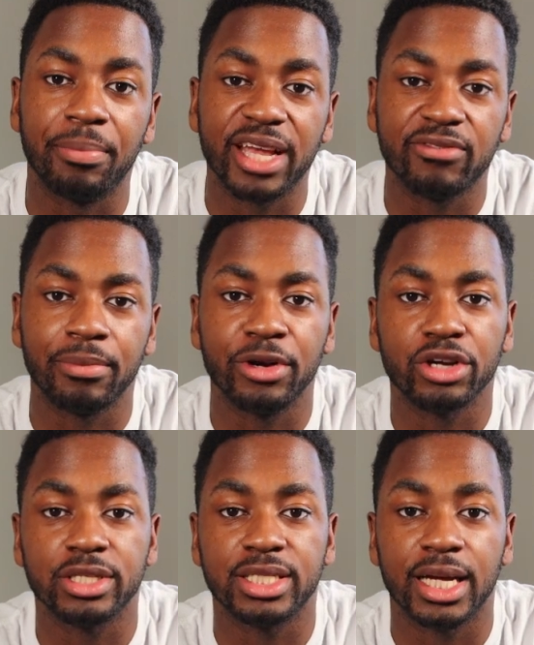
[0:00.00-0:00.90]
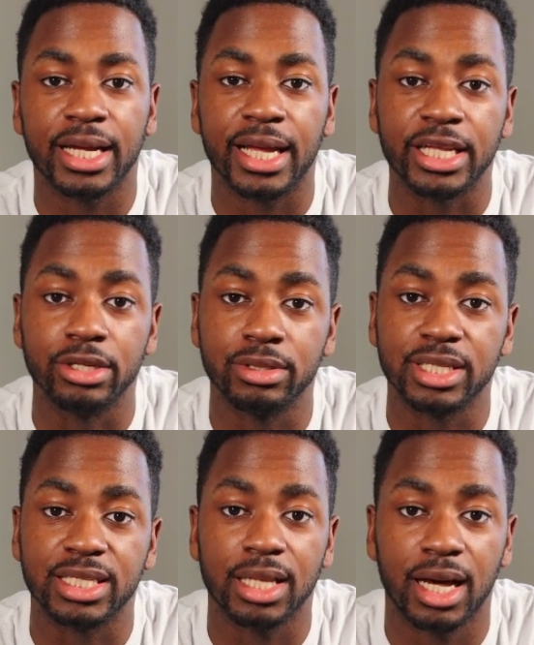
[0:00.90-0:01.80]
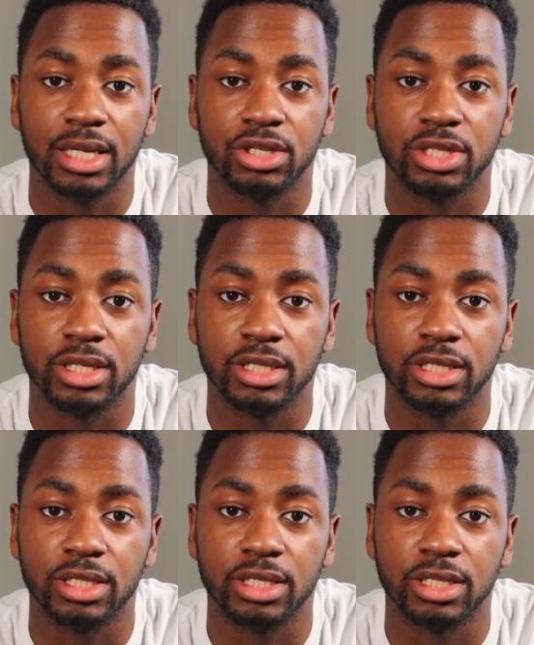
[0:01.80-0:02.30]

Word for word: the Bank of America site and use the sliders to